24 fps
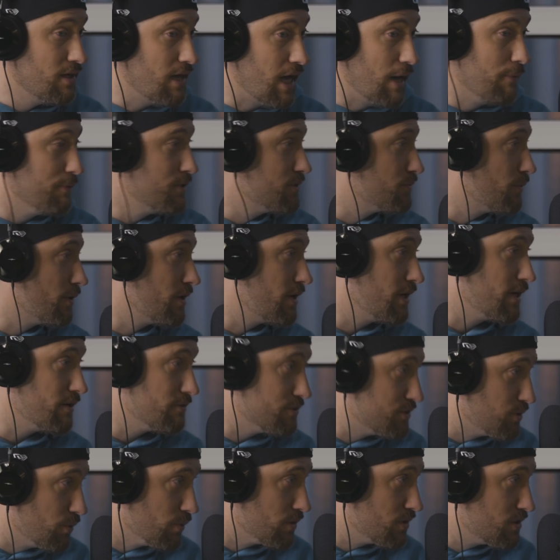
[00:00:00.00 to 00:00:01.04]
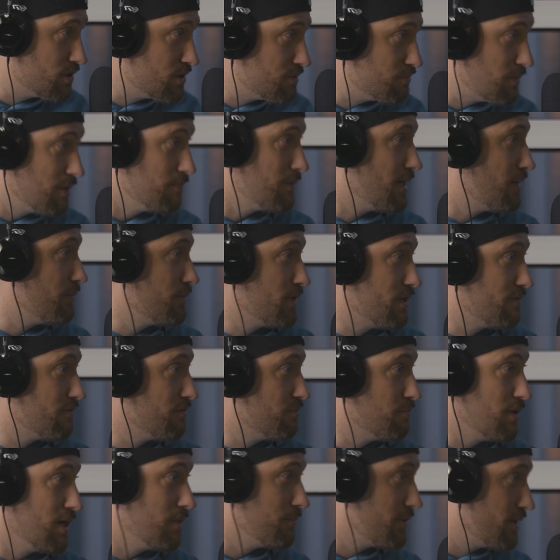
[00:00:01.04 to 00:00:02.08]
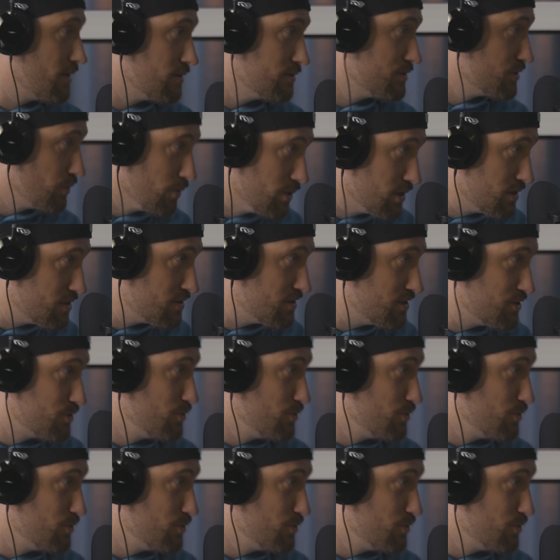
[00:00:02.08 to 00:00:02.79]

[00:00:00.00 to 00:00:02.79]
I always wanted Air Jordans. My mom would never buy me Air Jordans.